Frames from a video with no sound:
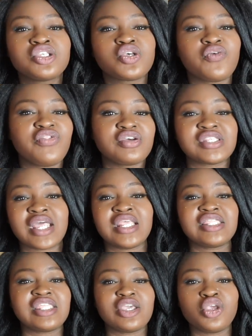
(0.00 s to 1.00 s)
So if there's
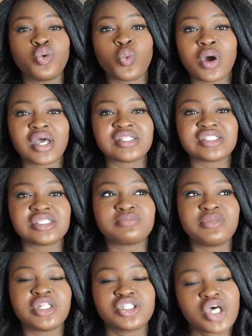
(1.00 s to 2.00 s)
anything you want
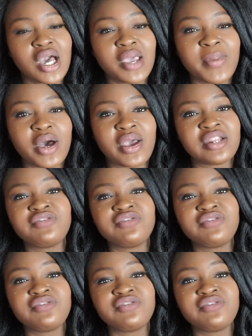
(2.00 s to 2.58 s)
me to talk about,